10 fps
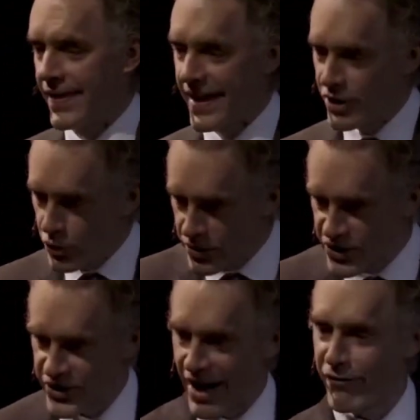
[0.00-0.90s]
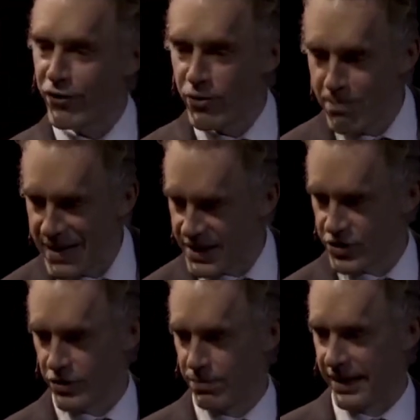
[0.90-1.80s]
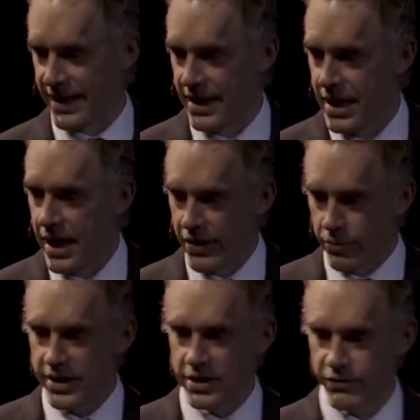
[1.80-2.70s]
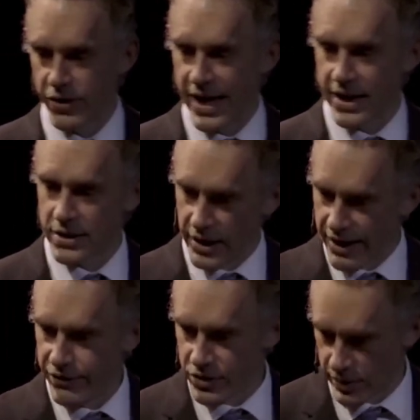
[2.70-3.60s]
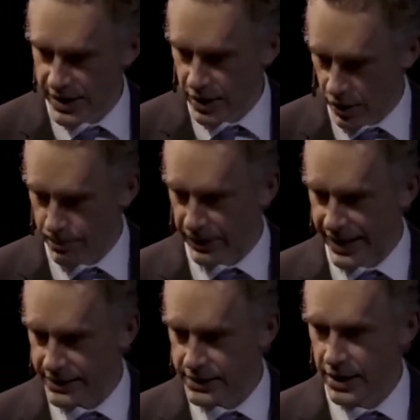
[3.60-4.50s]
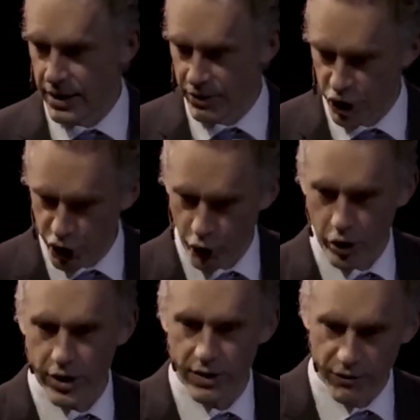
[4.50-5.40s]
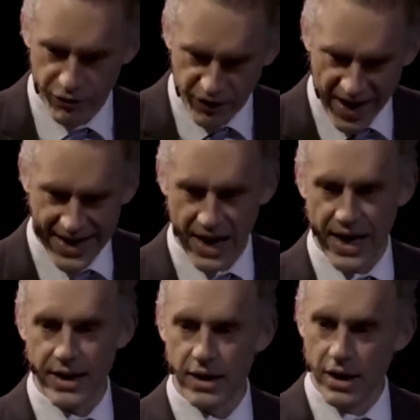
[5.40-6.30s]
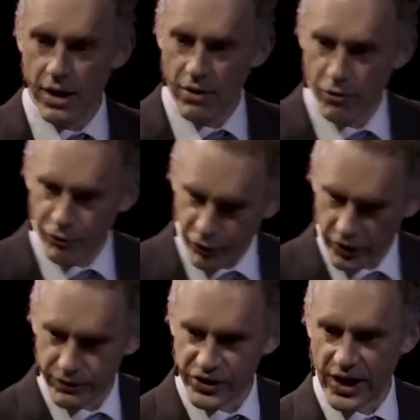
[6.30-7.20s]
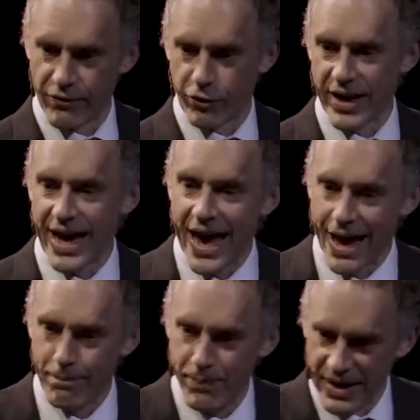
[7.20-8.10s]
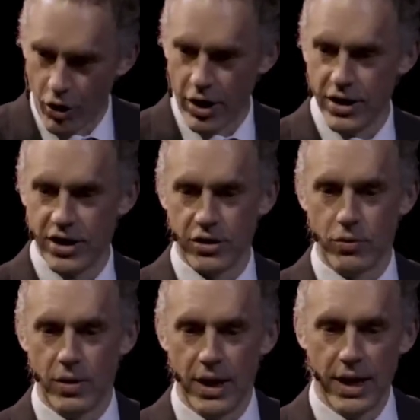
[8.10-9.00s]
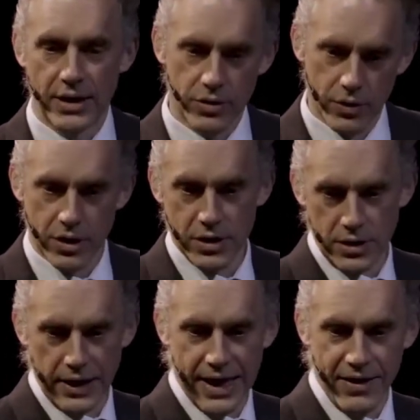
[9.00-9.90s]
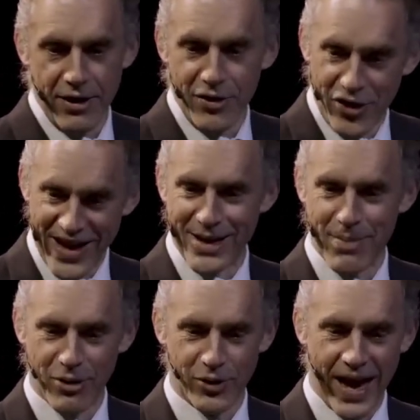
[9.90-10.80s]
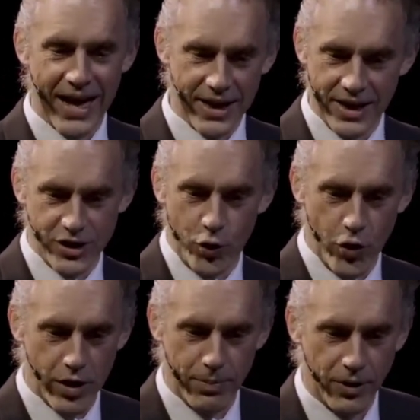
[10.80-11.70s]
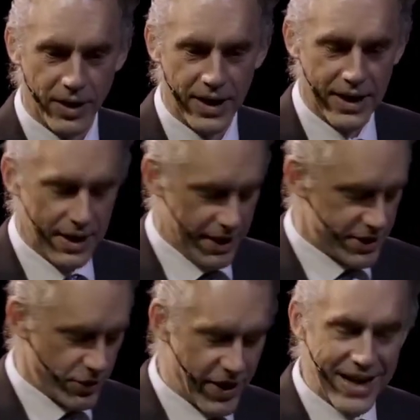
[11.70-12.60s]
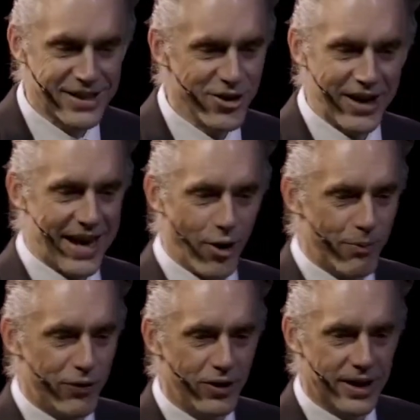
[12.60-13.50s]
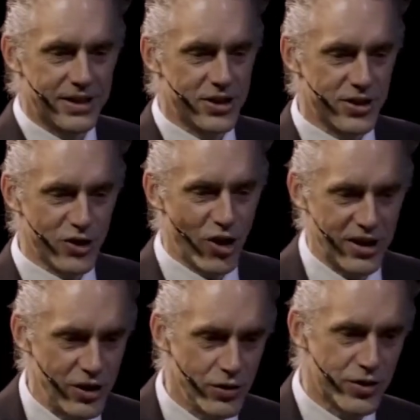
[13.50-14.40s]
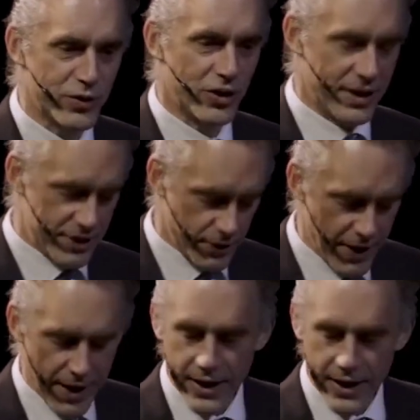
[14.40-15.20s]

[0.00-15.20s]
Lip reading: then you suffer miserably. And the reason for that is life is really complex, short, finite, full of suffering, and beyond you. And so you can just lay there and think about that, and it's horrible. And so that's not helpful. It's just not useful. And so,